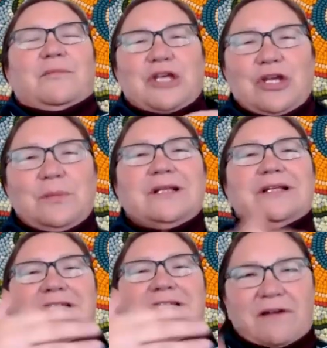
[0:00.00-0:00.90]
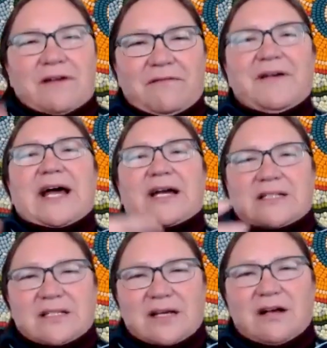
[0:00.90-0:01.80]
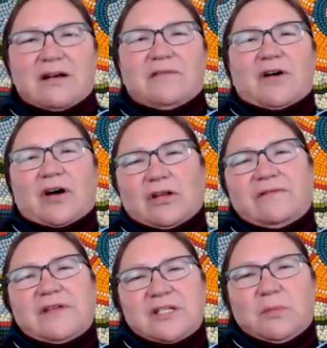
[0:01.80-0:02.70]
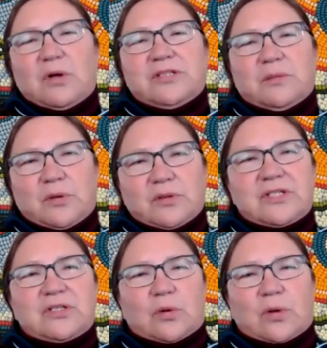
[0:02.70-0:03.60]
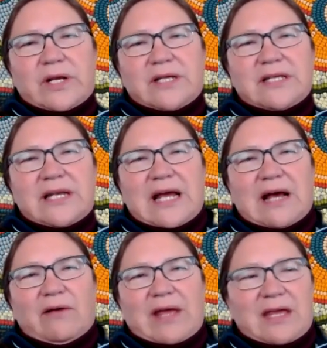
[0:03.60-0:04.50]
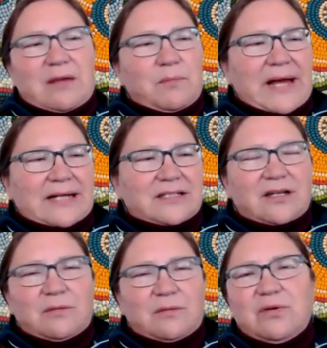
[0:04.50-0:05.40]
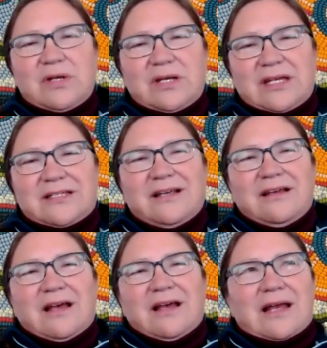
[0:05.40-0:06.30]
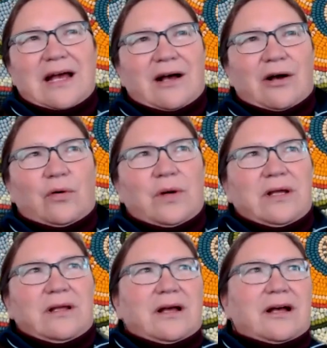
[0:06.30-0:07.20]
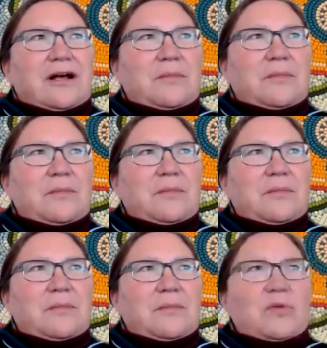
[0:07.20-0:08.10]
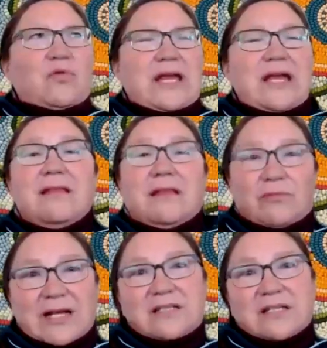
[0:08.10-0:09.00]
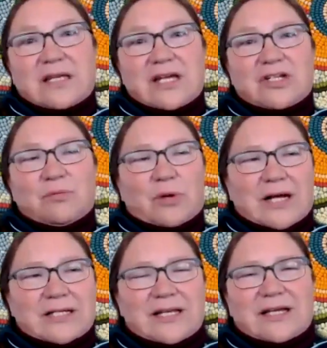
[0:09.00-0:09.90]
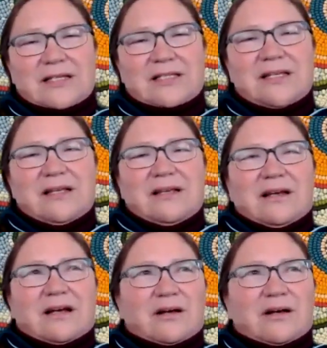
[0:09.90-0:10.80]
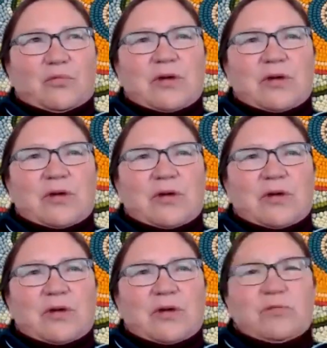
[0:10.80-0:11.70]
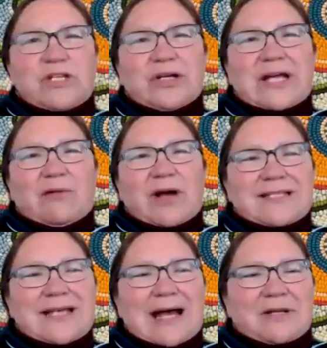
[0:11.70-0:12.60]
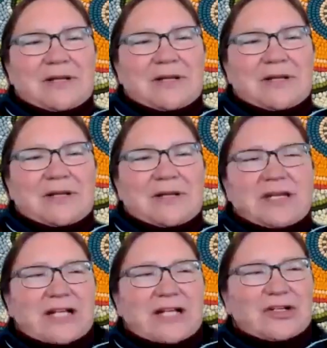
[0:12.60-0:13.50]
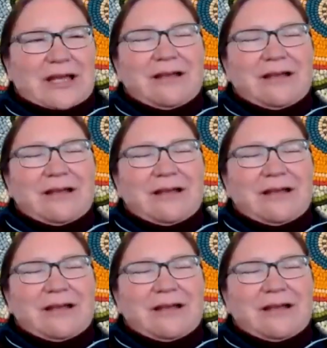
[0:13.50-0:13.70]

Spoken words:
cumulative effect of all of these multiple stories and how they impact communities, and how in the reconciliation process, when we do look at what has happened internationally,